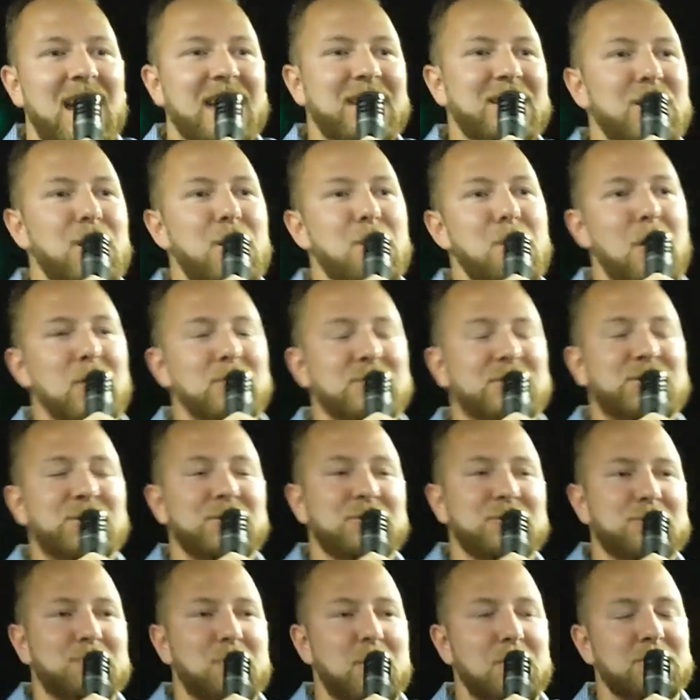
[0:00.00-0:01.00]
And you know,
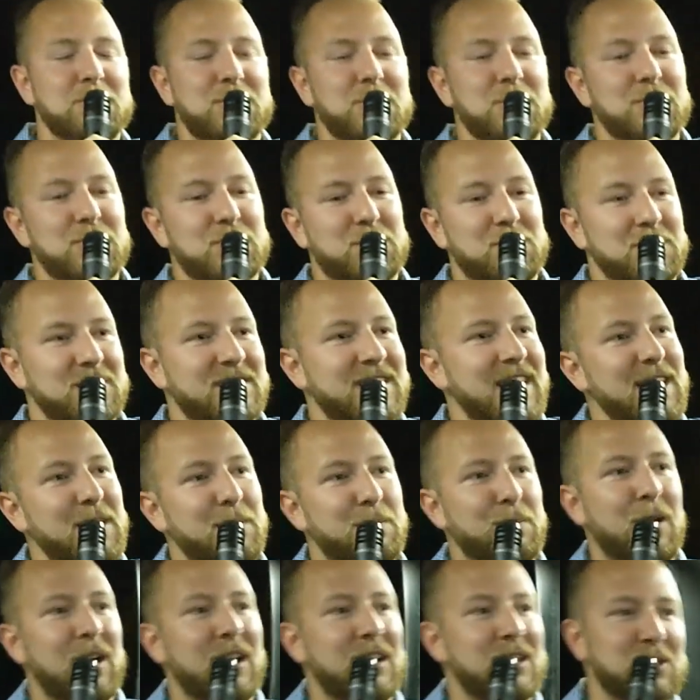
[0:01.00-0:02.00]
most Jews, what we'll do is we'll say
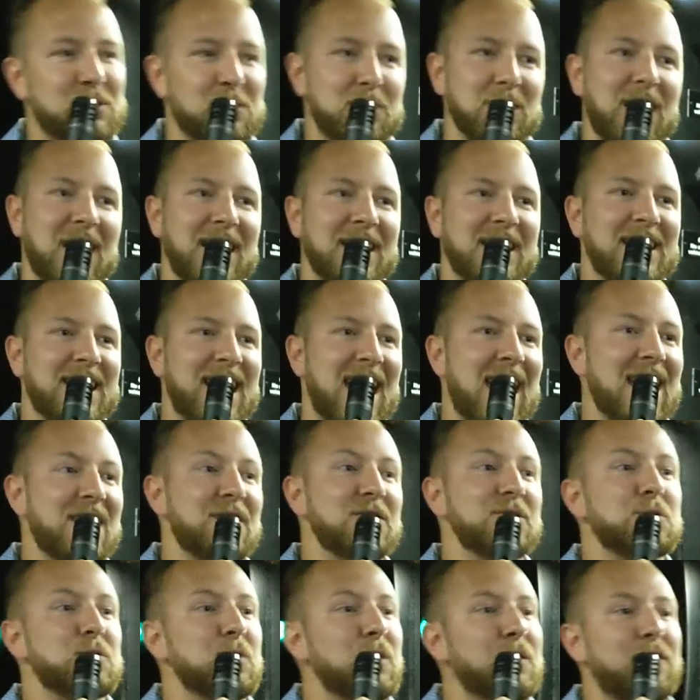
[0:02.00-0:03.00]
the prayers, we'll light the
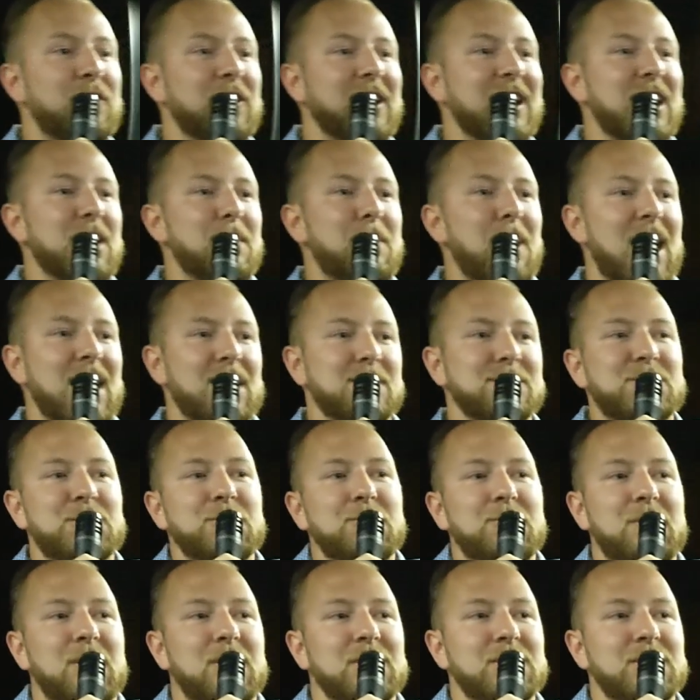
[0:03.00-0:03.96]
candles, we'll forget about them.